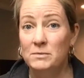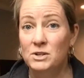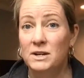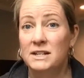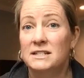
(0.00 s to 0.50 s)
I'm
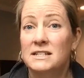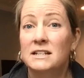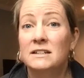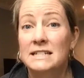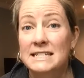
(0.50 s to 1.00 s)
doing this
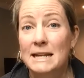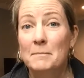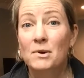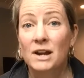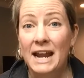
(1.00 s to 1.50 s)
until
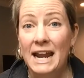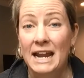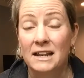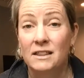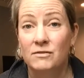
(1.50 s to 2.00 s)
December
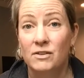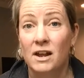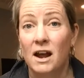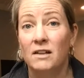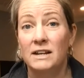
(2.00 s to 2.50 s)
eighth for
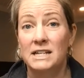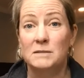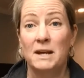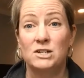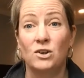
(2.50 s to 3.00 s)
the holiday
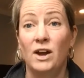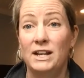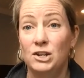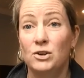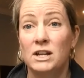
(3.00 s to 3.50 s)
special,
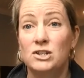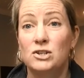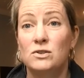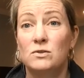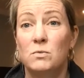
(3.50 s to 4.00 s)
and you can
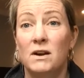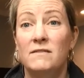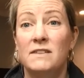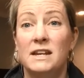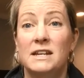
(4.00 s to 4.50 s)
choose
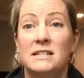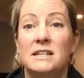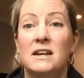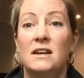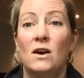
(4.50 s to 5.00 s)
one of
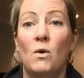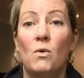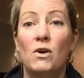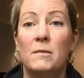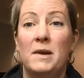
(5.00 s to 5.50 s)
these
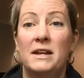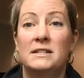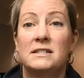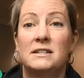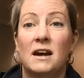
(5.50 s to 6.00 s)

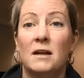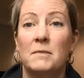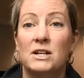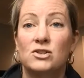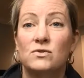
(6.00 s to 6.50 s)
ornaments
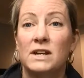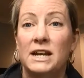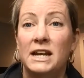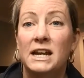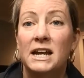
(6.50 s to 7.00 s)
on my
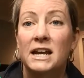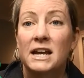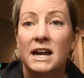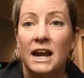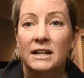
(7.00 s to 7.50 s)
tree,
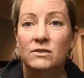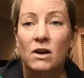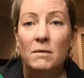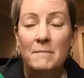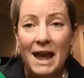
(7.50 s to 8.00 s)
and
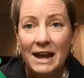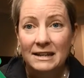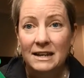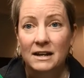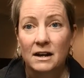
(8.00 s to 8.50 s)
they're all
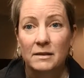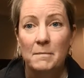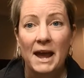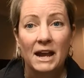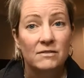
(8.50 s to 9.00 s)
magnet, and on
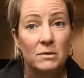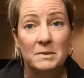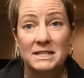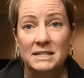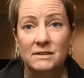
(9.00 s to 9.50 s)
the back of
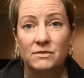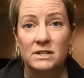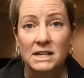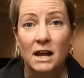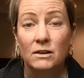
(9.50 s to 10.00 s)
them is a
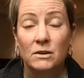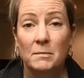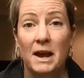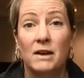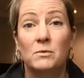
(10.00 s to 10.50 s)
different dollar
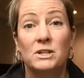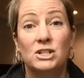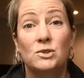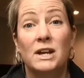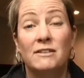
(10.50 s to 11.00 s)
amount
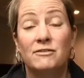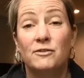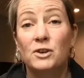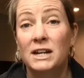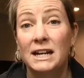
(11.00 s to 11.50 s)
which you get
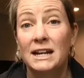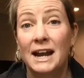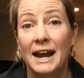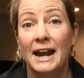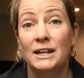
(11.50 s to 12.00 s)

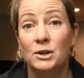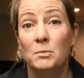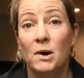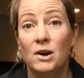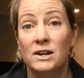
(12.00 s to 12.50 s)
free at
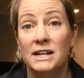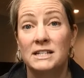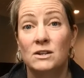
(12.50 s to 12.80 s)
your party.